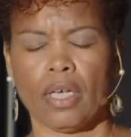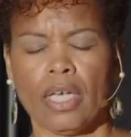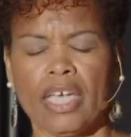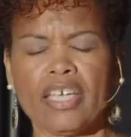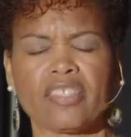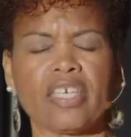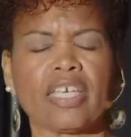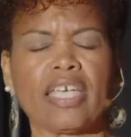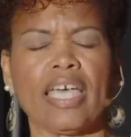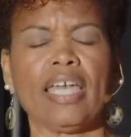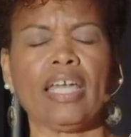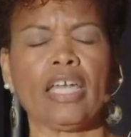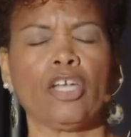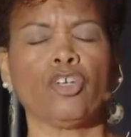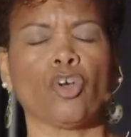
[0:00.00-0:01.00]
Is it
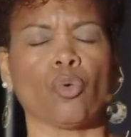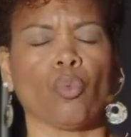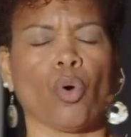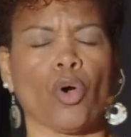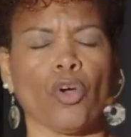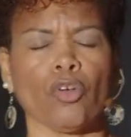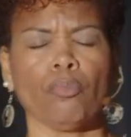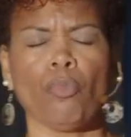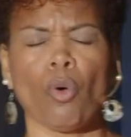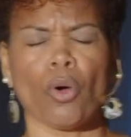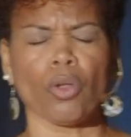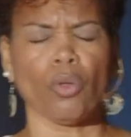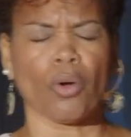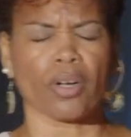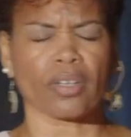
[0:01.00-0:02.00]
getting in your word
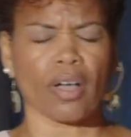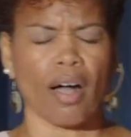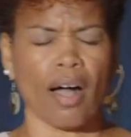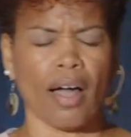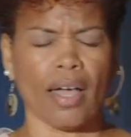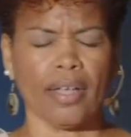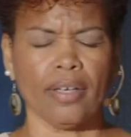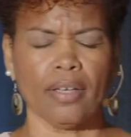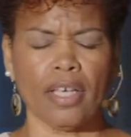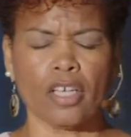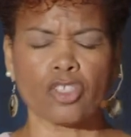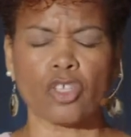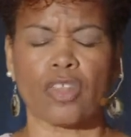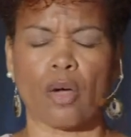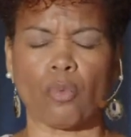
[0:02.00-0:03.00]
more, Lord God,
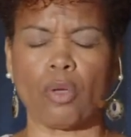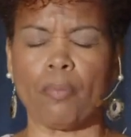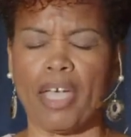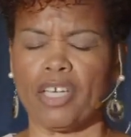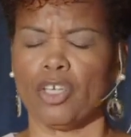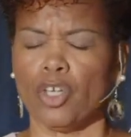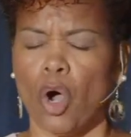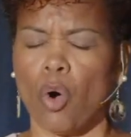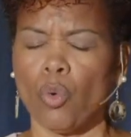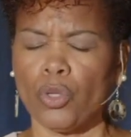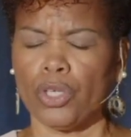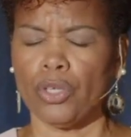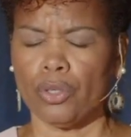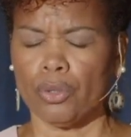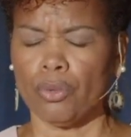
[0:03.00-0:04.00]
so that we may know
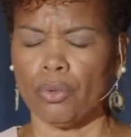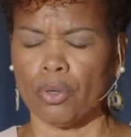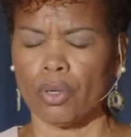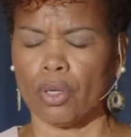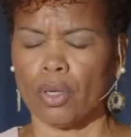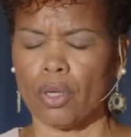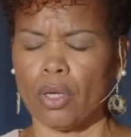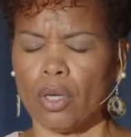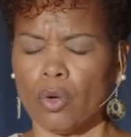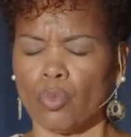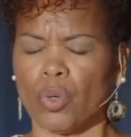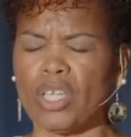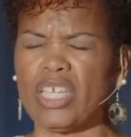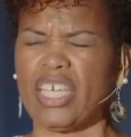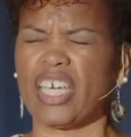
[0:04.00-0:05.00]
you,
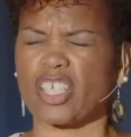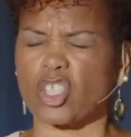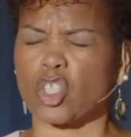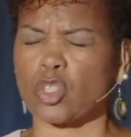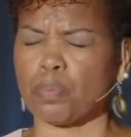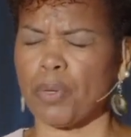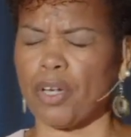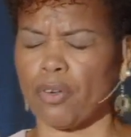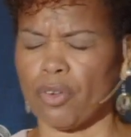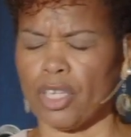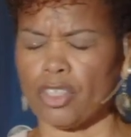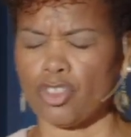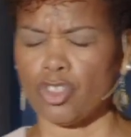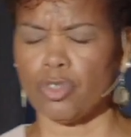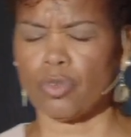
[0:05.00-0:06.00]
really
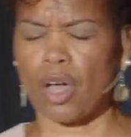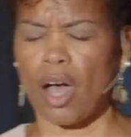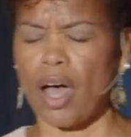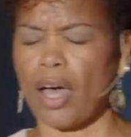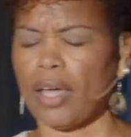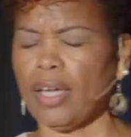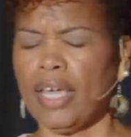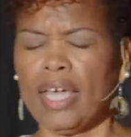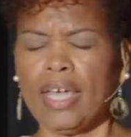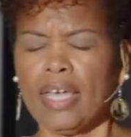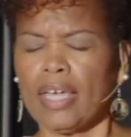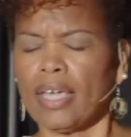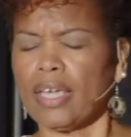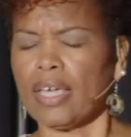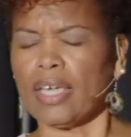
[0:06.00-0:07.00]
experience you, God?
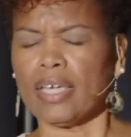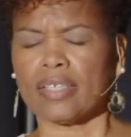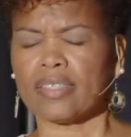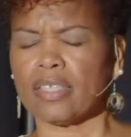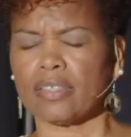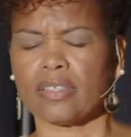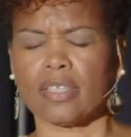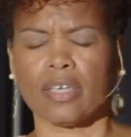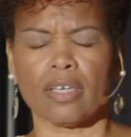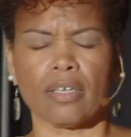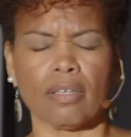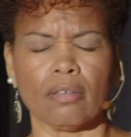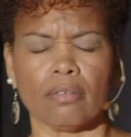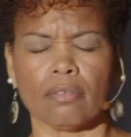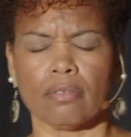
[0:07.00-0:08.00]
Is it
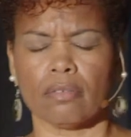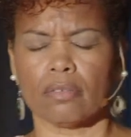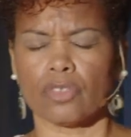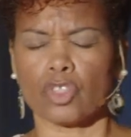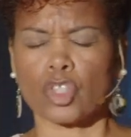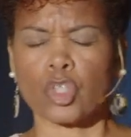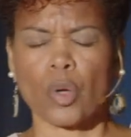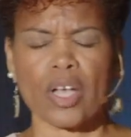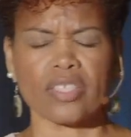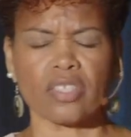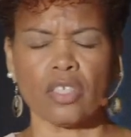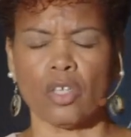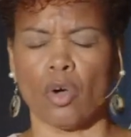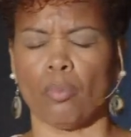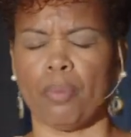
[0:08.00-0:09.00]
to
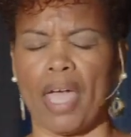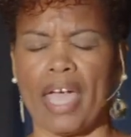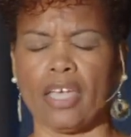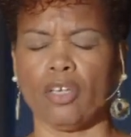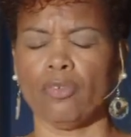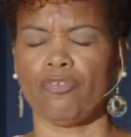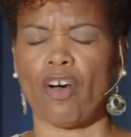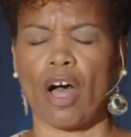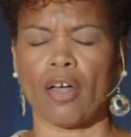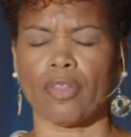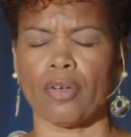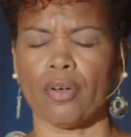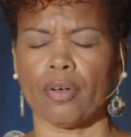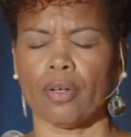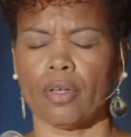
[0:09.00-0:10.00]
trust and obey you,
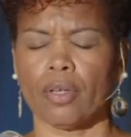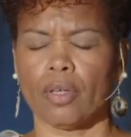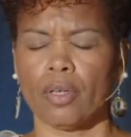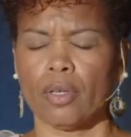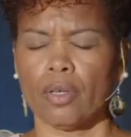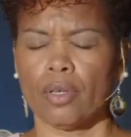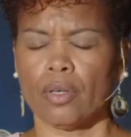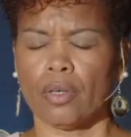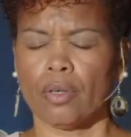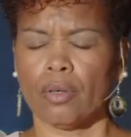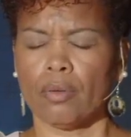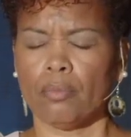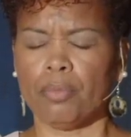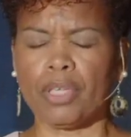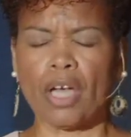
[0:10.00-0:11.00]
Father,
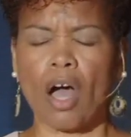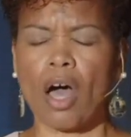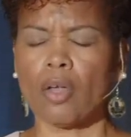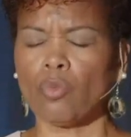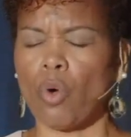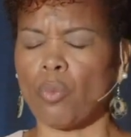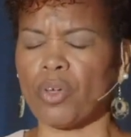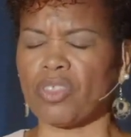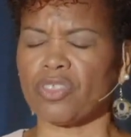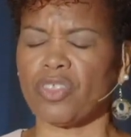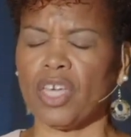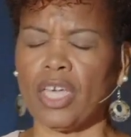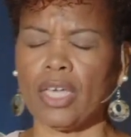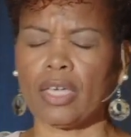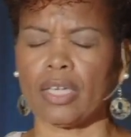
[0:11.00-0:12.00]
beyond what we
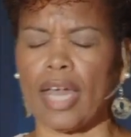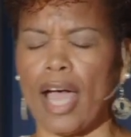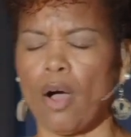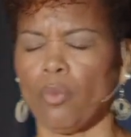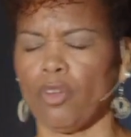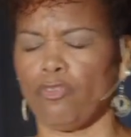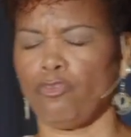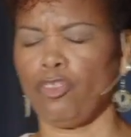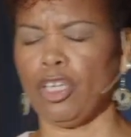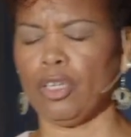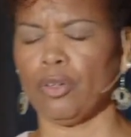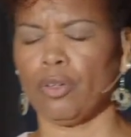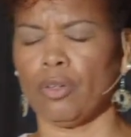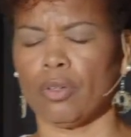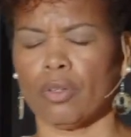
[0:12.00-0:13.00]
think and how we
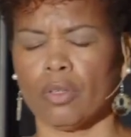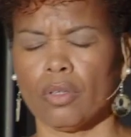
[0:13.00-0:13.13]
feel?